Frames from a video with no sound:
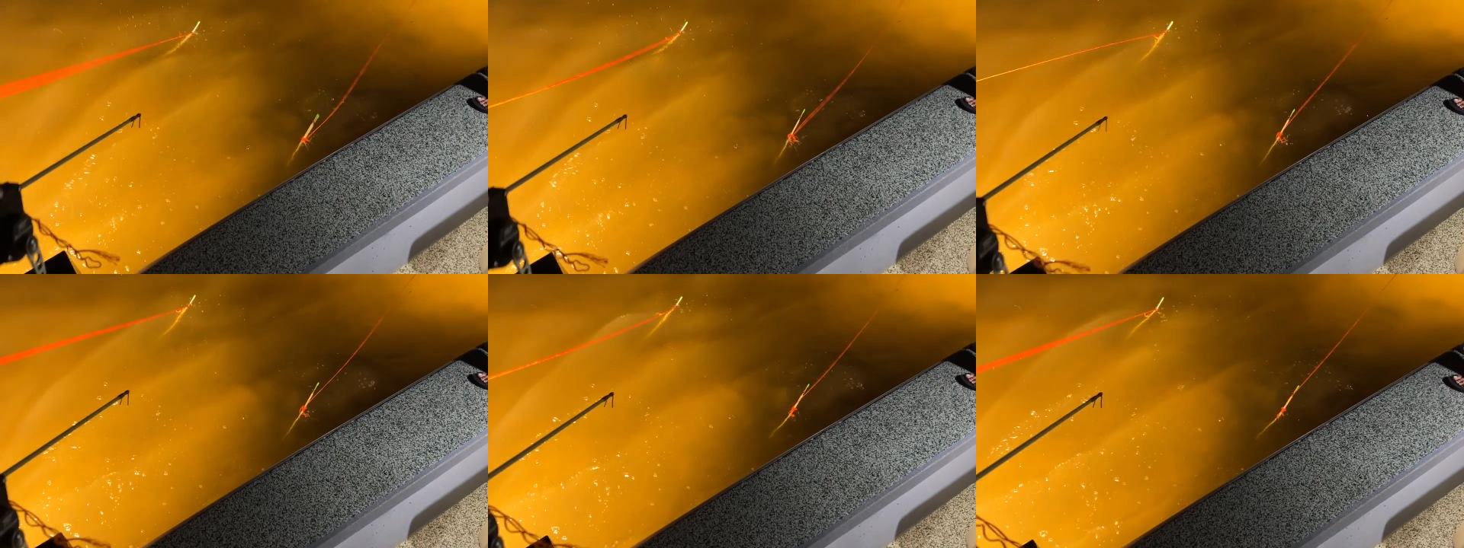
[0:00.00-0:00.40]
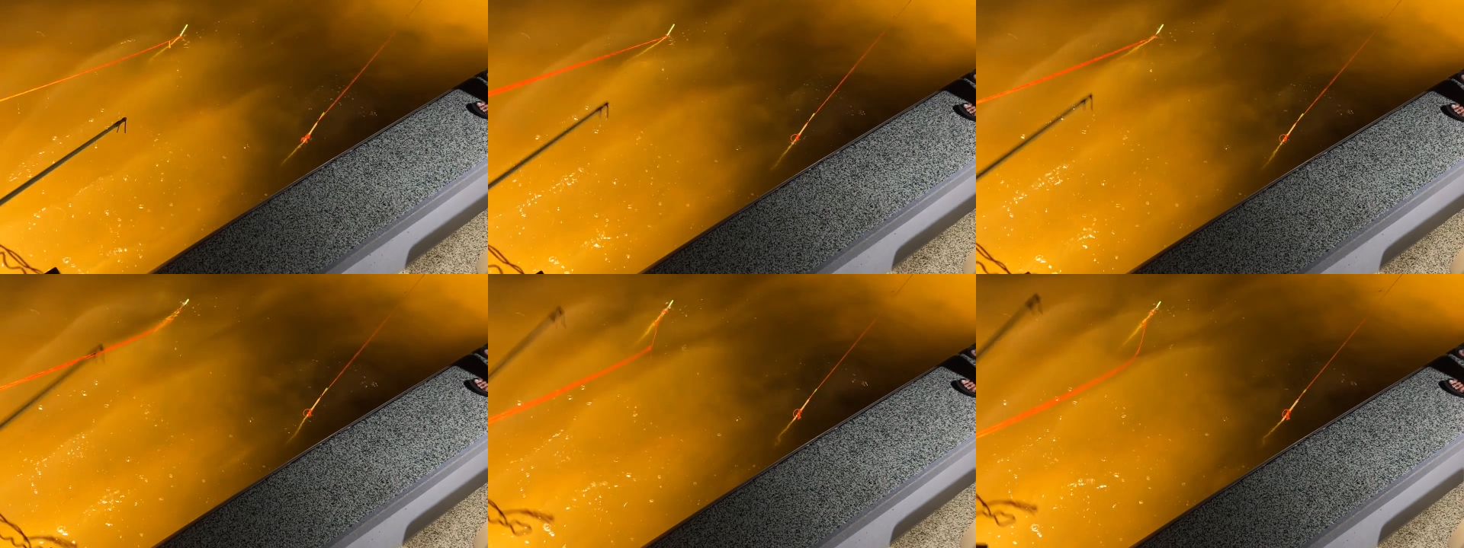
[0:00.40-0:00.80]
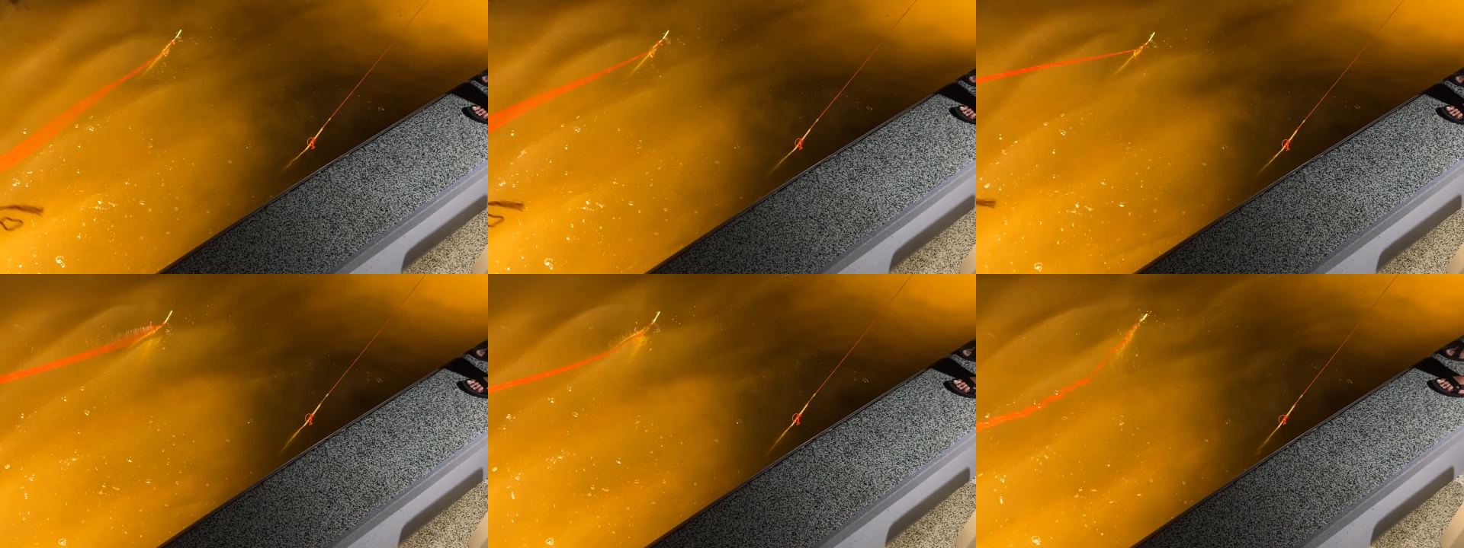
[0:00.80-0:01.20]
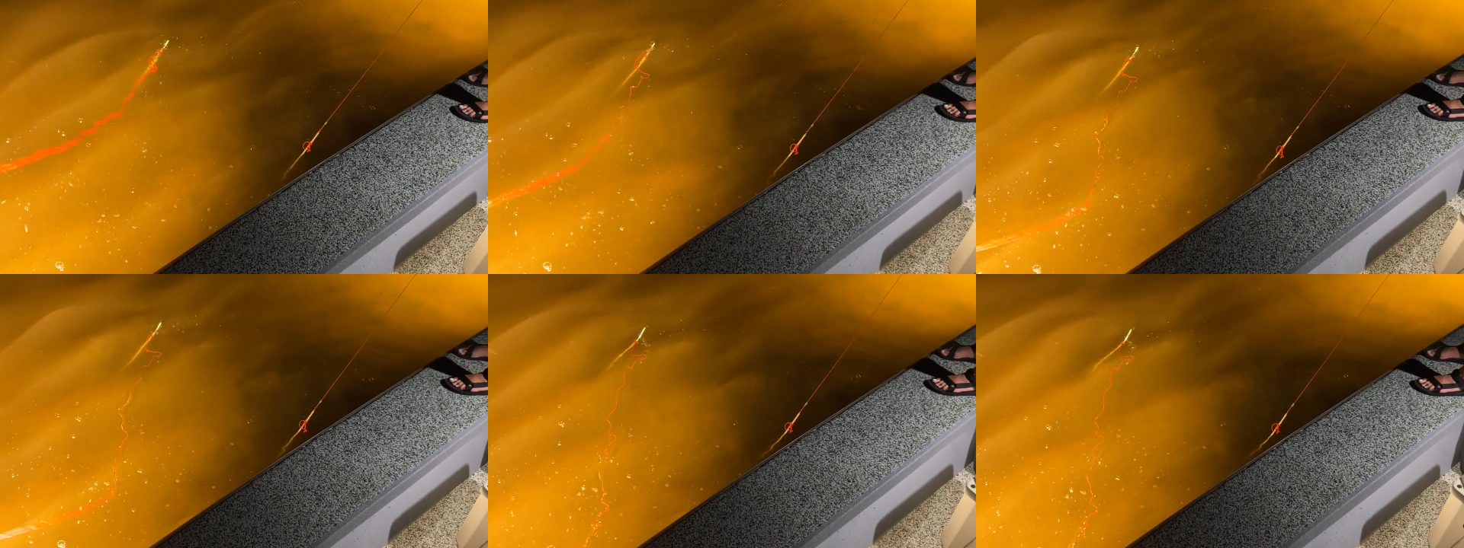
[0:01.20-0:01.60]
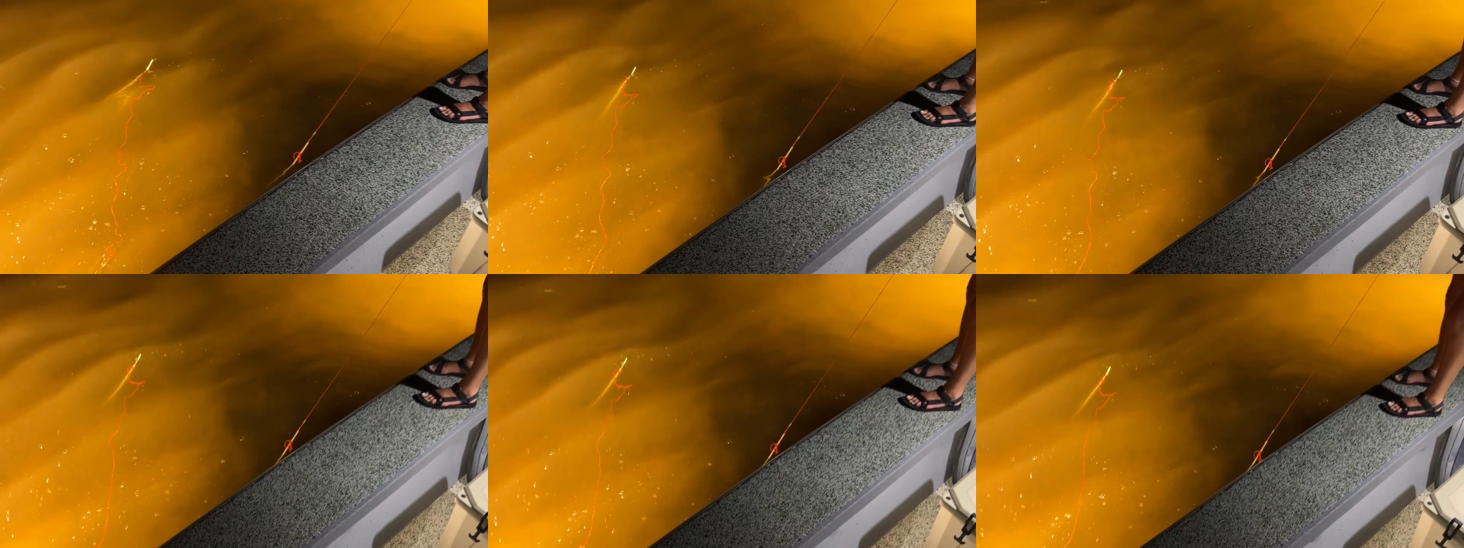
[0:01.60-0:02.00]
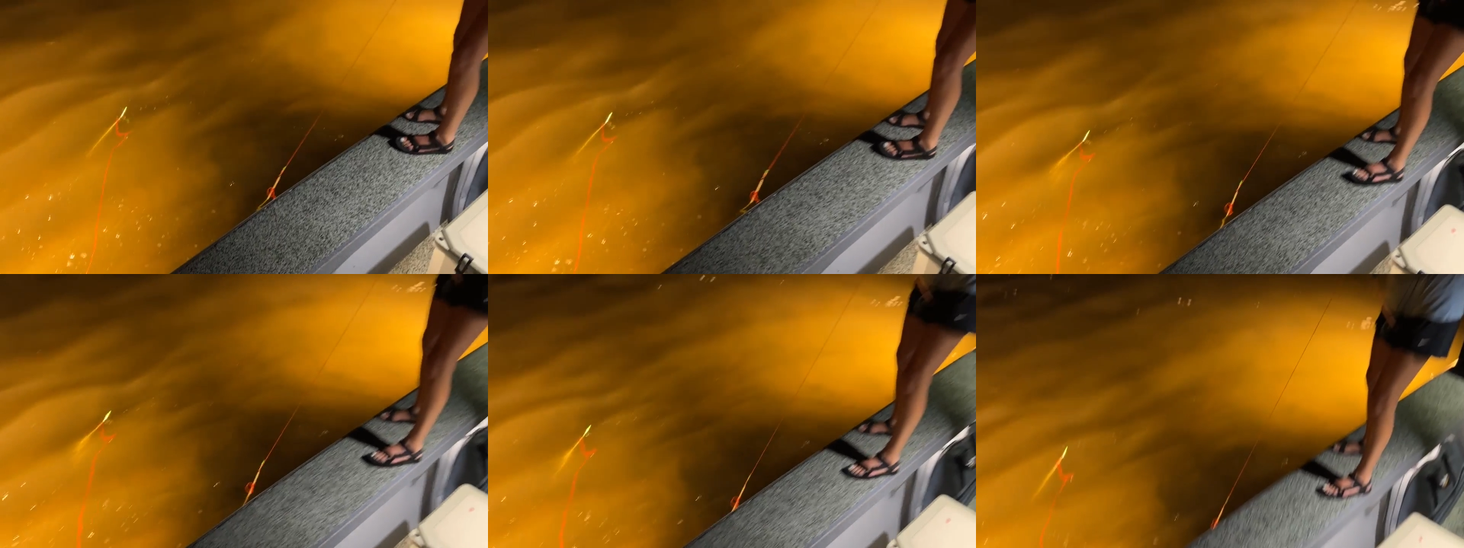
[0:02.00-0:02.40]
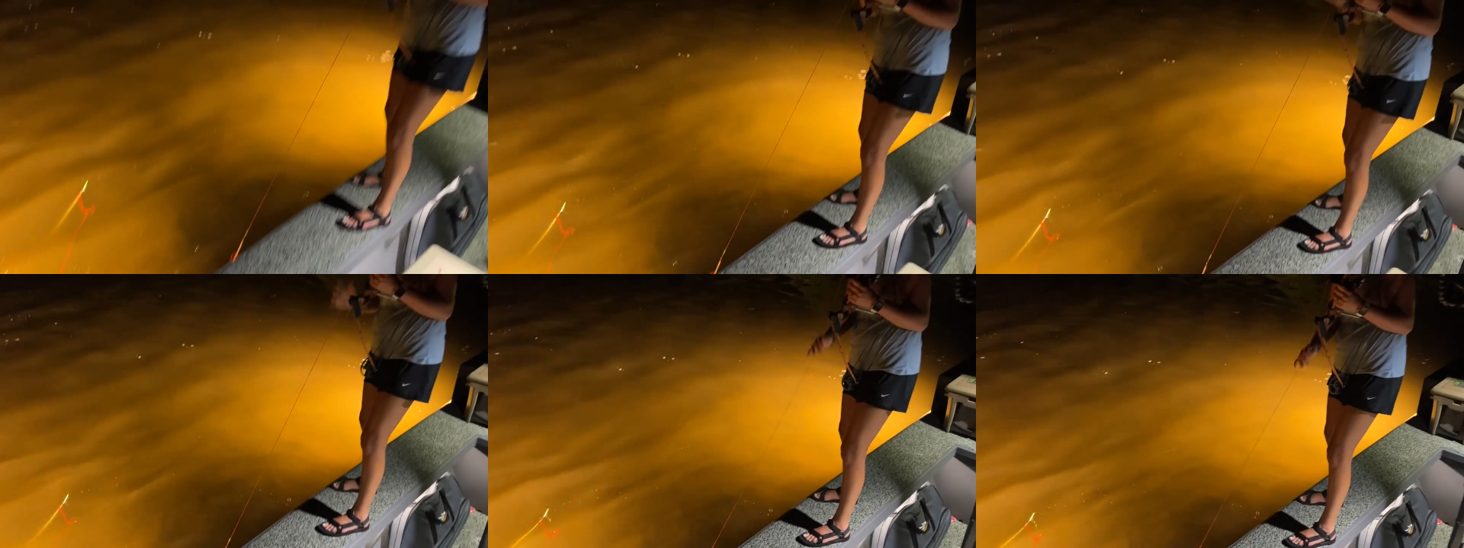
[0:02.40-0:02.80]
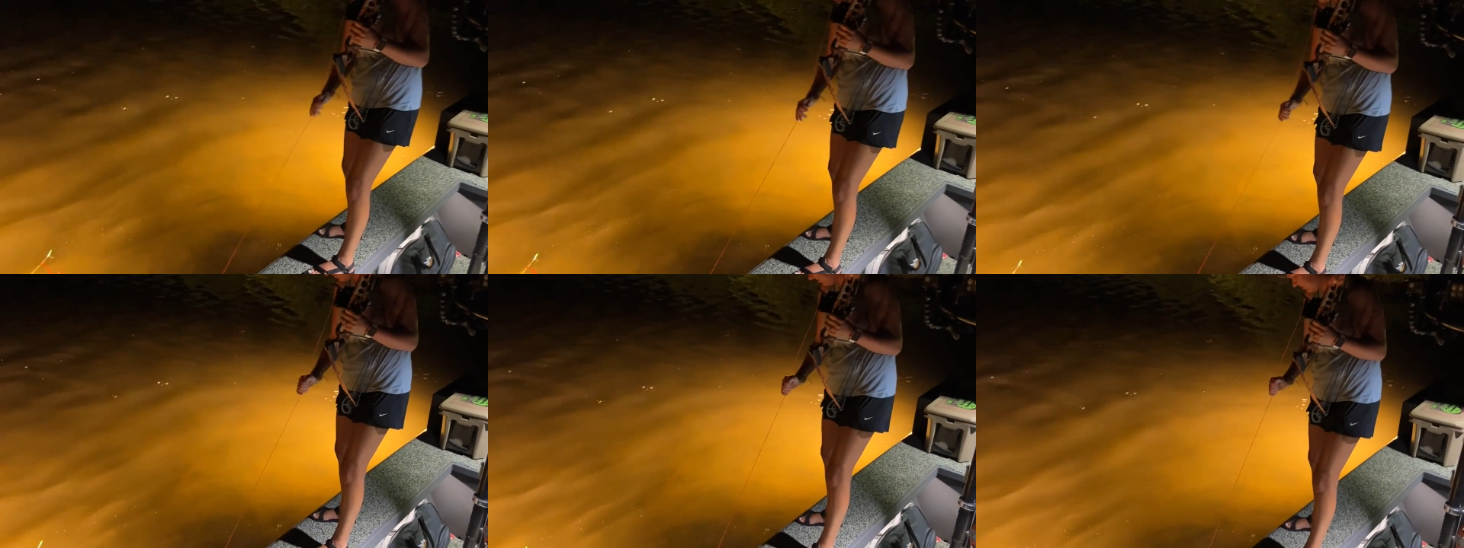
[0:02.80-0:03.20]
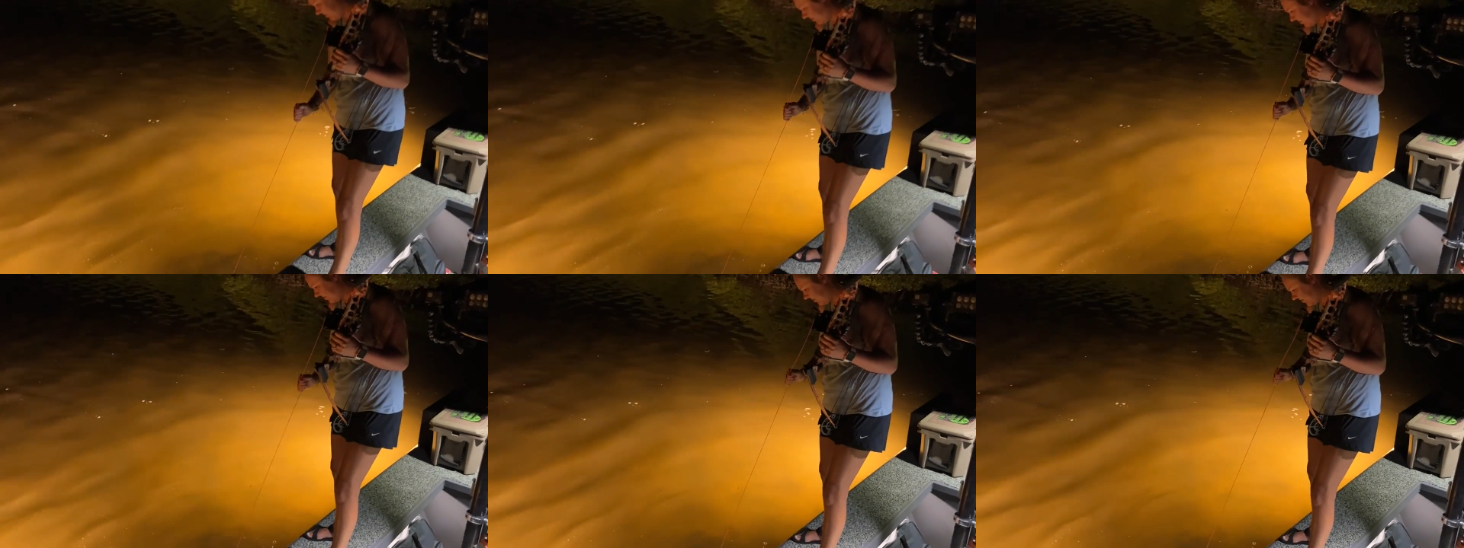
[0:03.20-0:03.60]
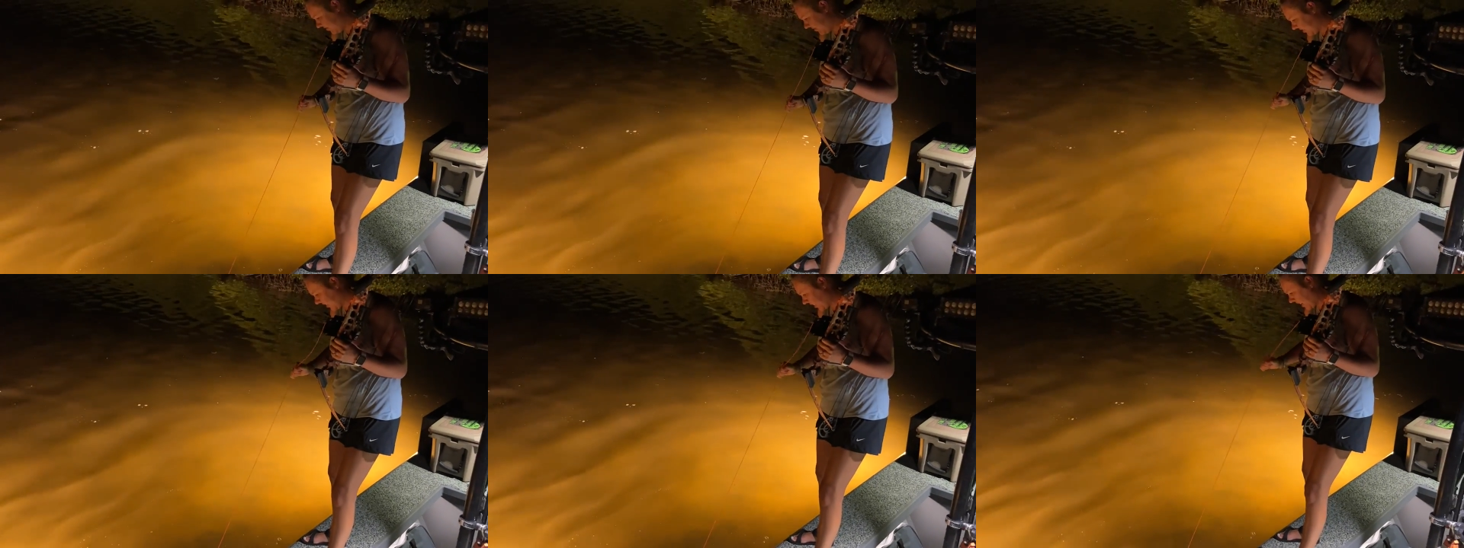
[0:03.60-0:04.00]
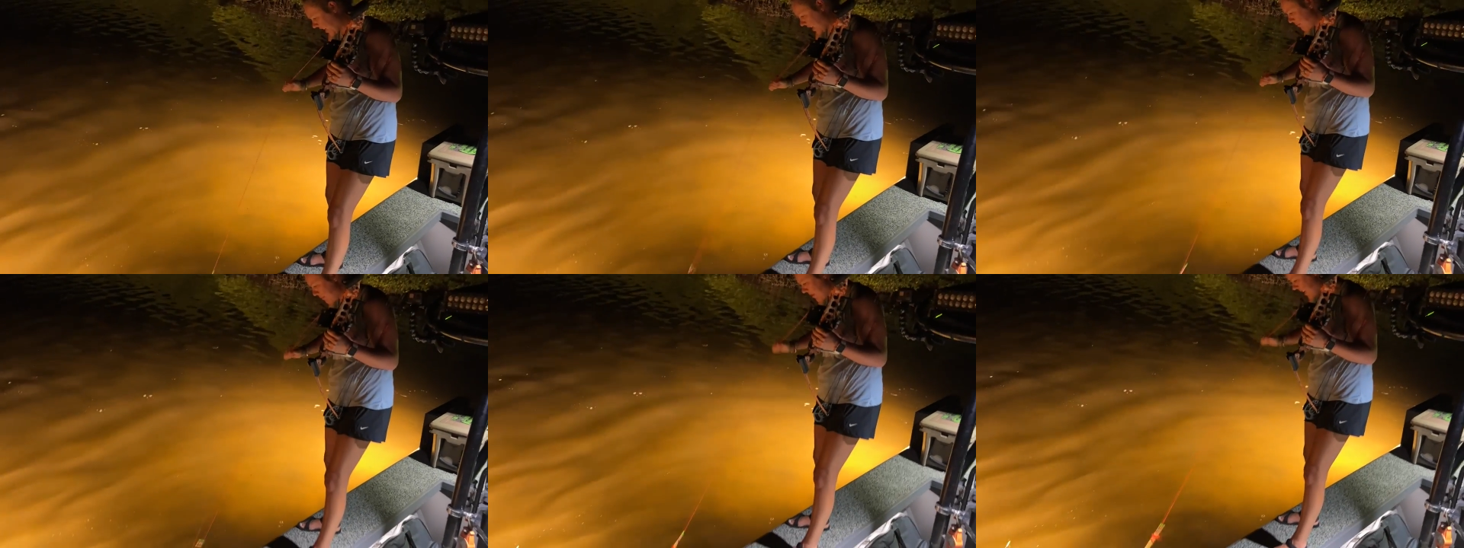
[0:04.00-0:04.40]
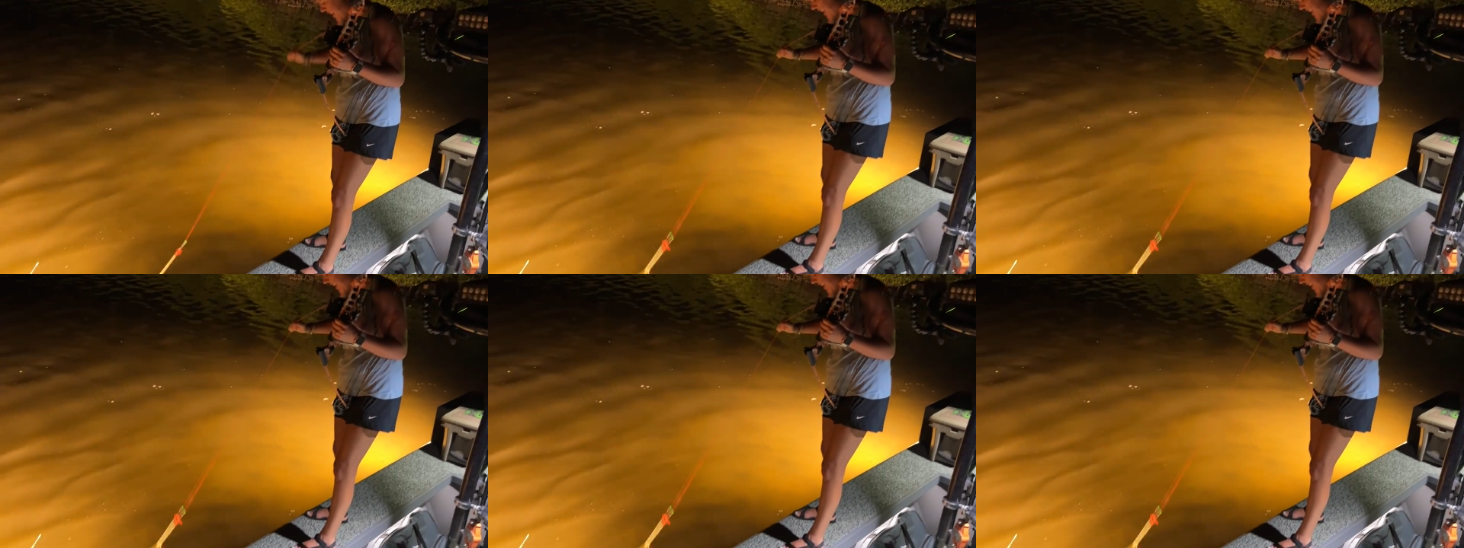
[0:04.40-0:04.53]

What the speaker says: No face is visible, so there are no lips to read.